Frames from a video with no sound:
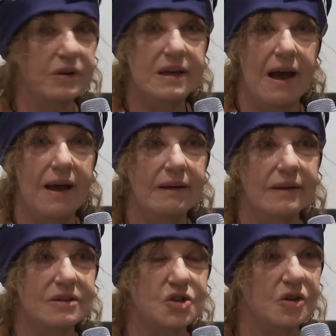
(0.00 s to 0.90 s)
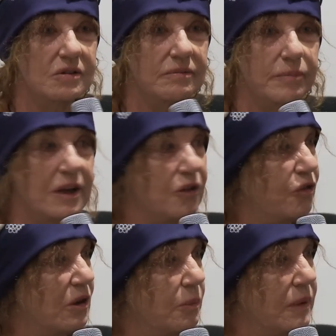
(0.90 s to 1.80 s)
rehang is going to make you
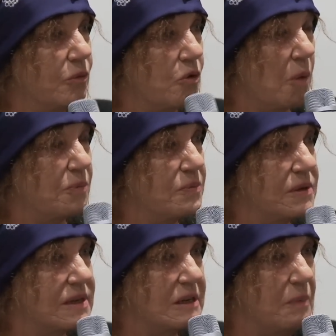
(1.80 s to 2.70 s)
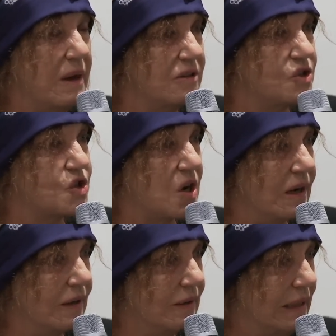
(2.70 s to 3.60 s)
feel a bit more optimistic about
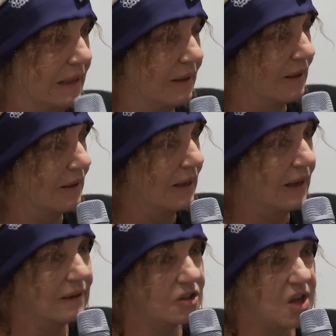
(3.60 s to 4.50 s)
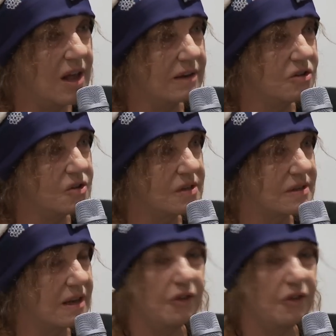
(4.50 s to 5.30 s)
Australia and its artists.